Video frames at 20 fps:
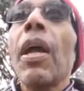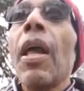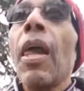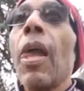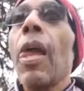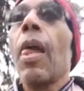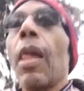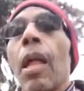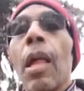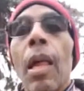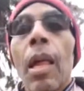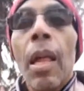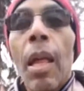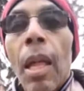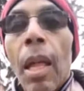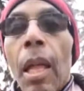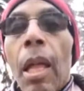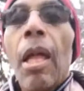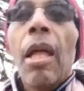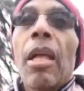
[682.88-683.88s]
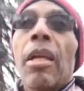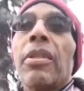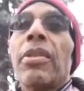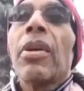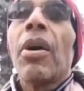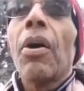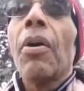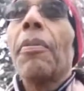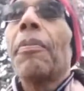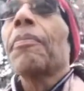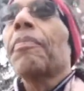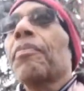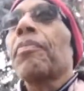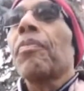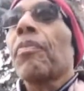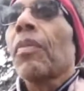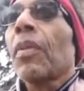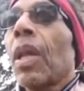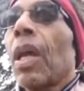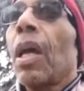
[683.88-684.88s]
Okay. So,
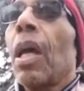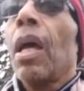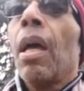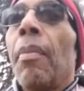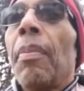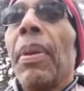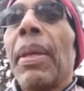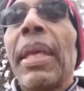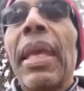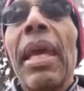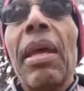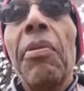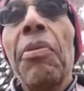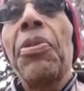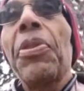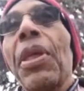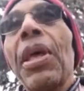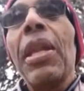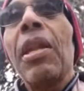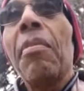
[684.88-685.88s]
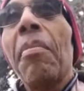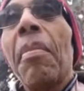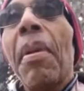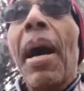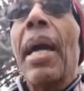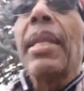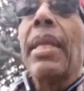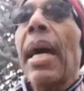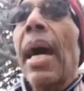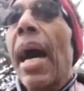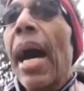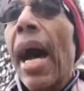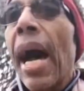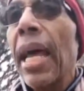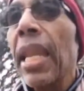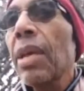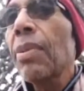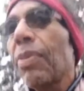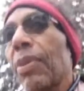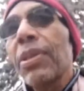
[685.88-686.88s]
begin with the end in mind.
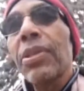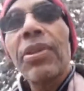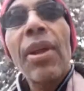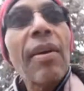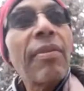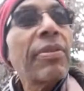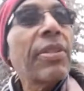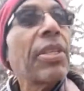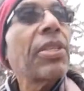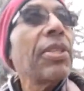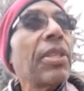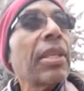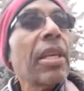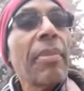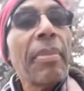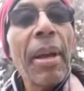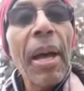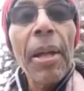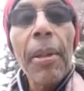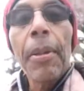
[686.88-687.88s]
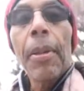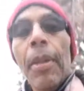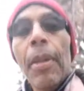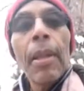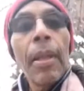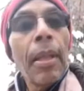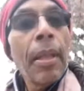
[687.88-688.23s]
How do you want this conversation to come out?